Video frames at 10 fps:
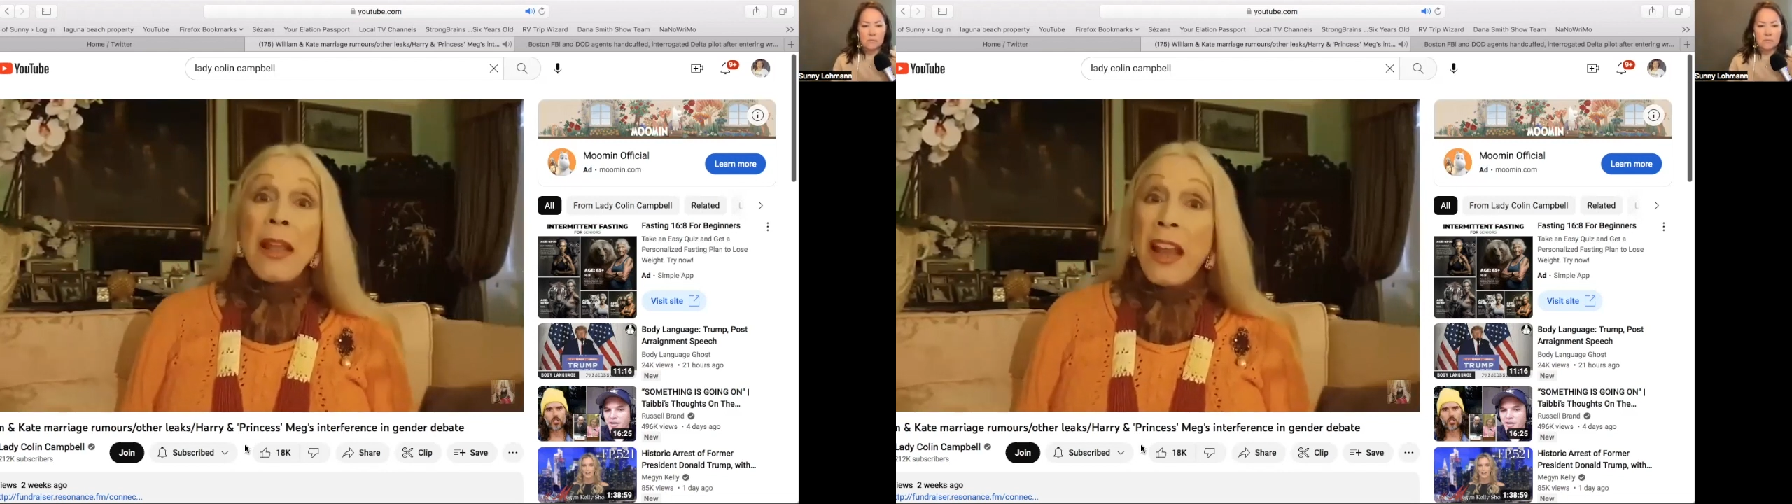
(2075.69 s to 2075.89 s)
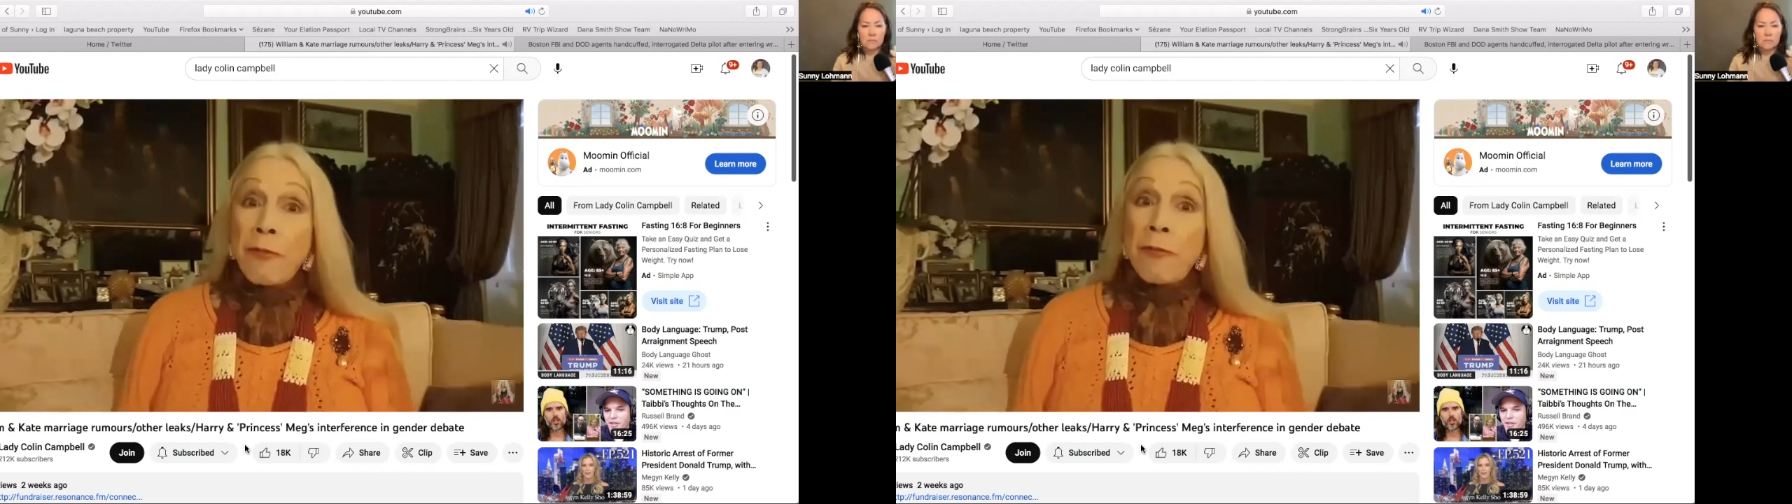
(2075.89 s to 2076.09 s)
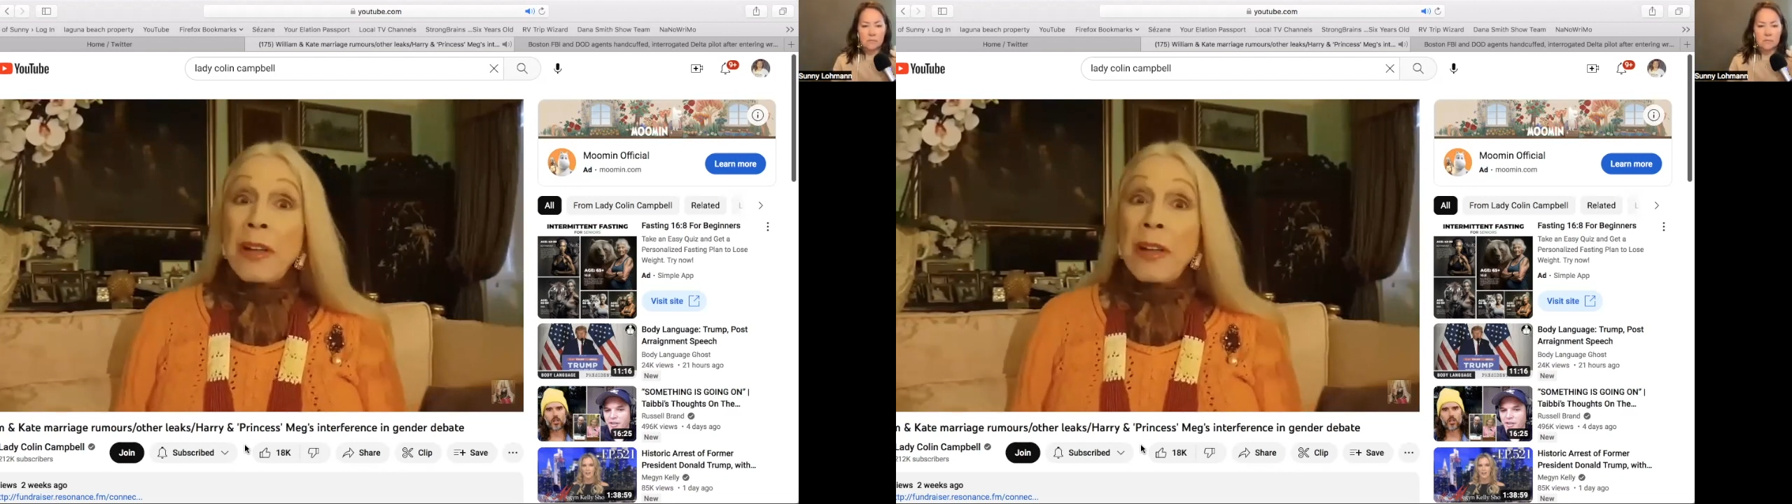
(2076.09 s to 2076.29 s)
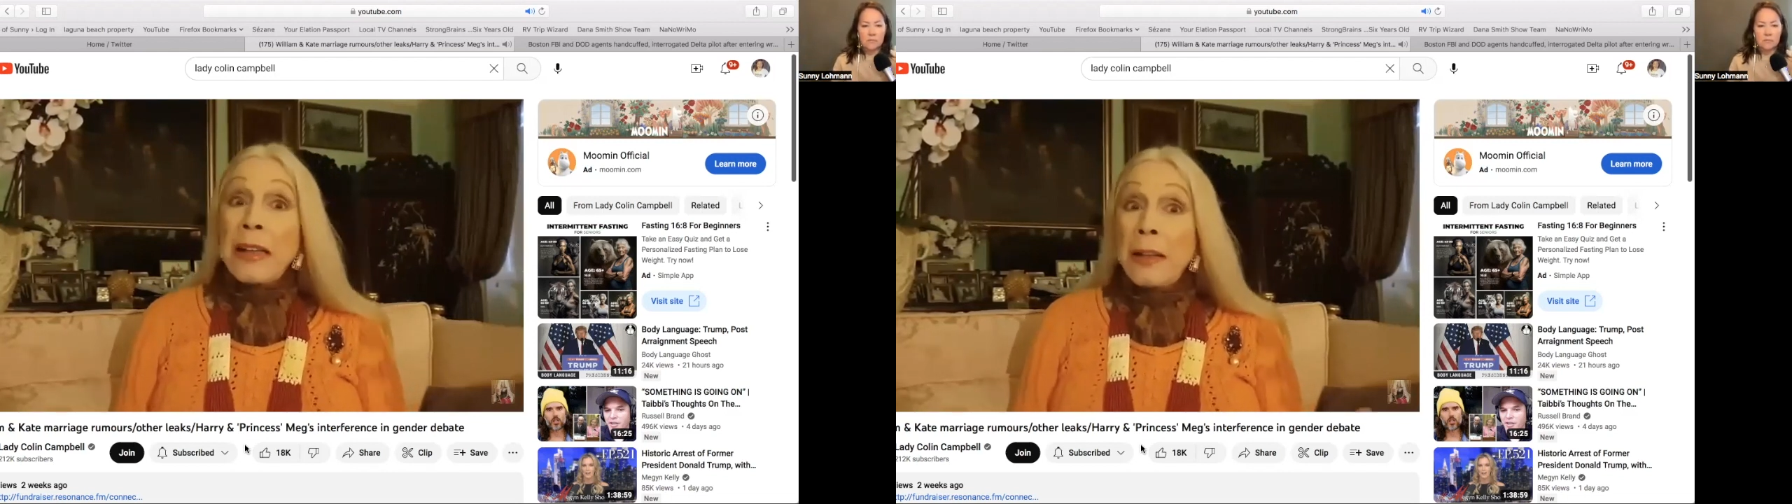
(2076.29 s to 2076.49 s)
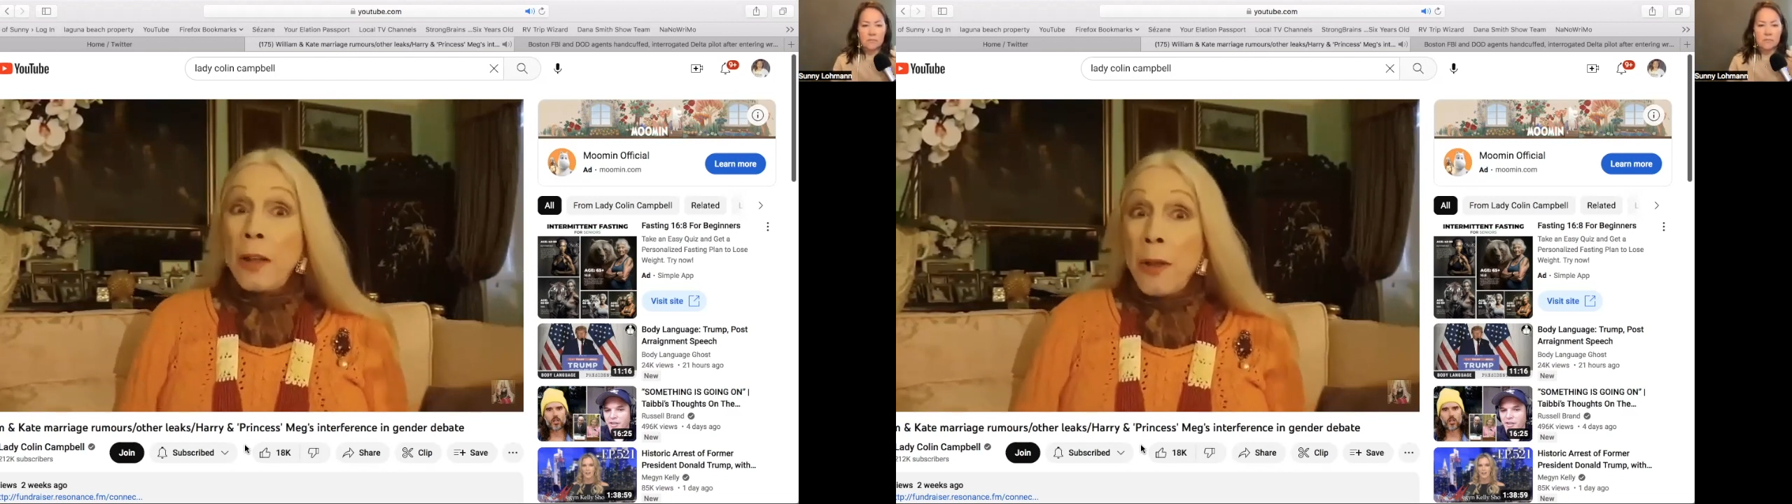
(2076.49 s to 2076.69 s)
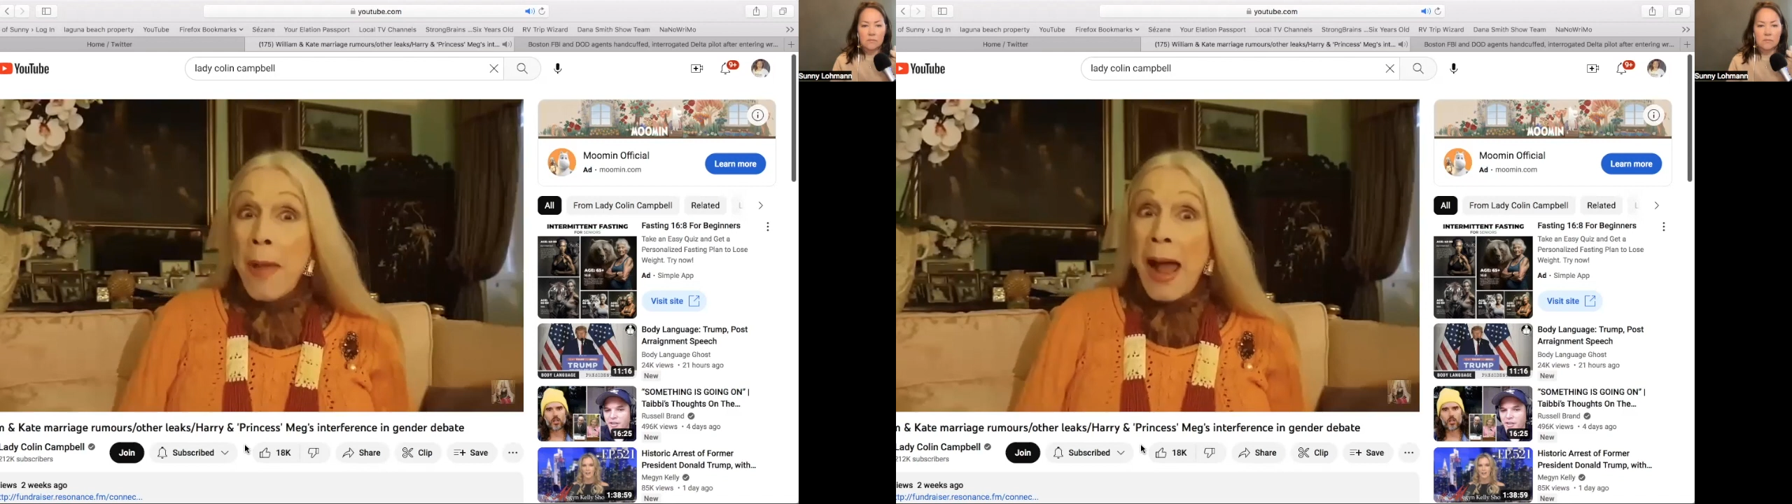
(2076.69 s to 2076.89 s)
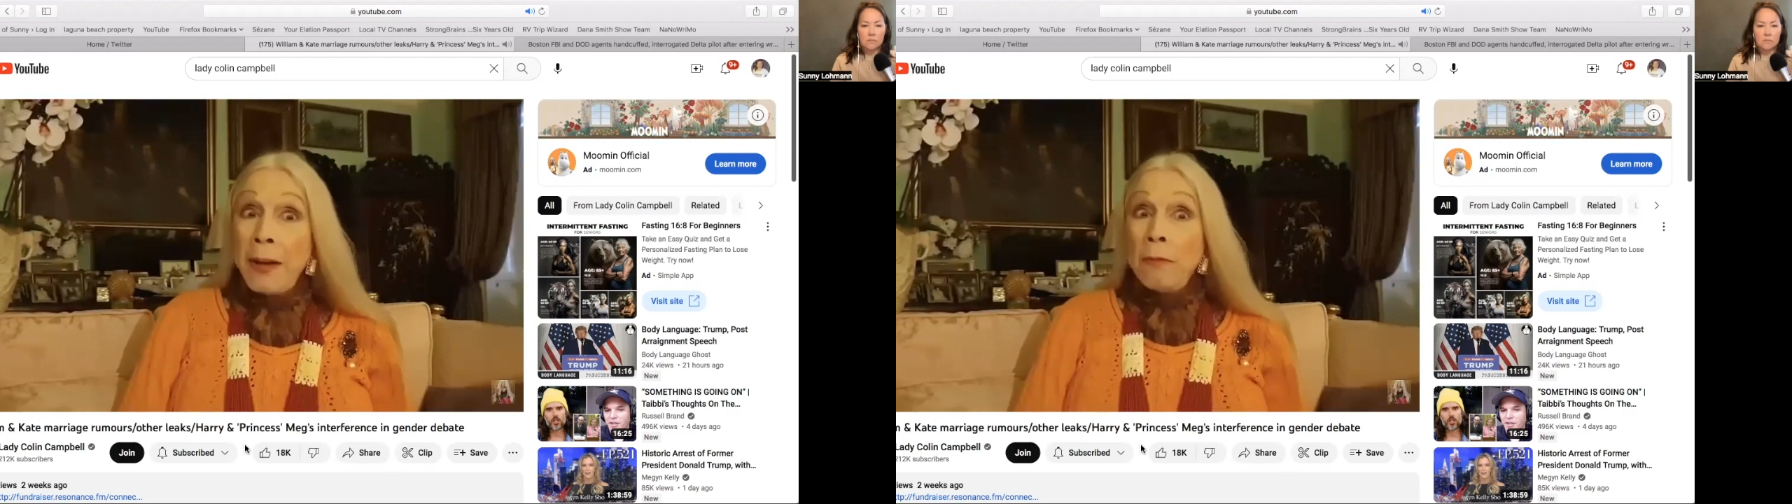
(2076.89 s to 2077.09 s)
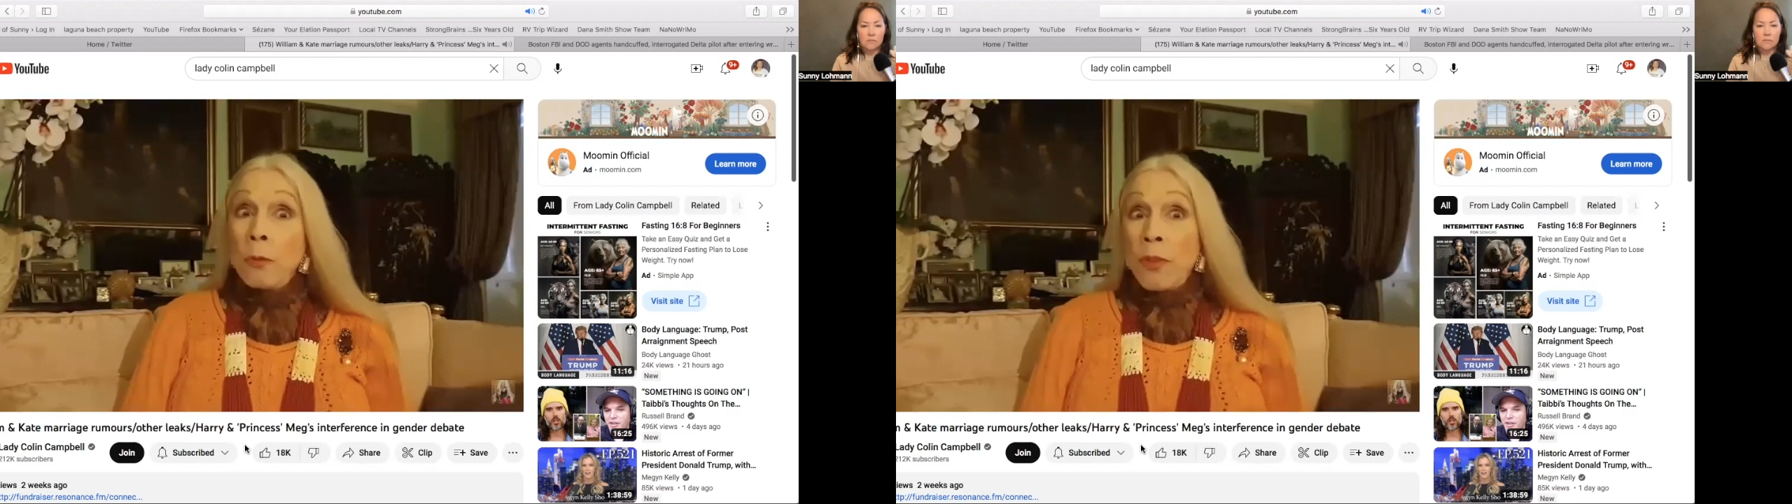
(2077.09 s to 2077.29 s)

If the man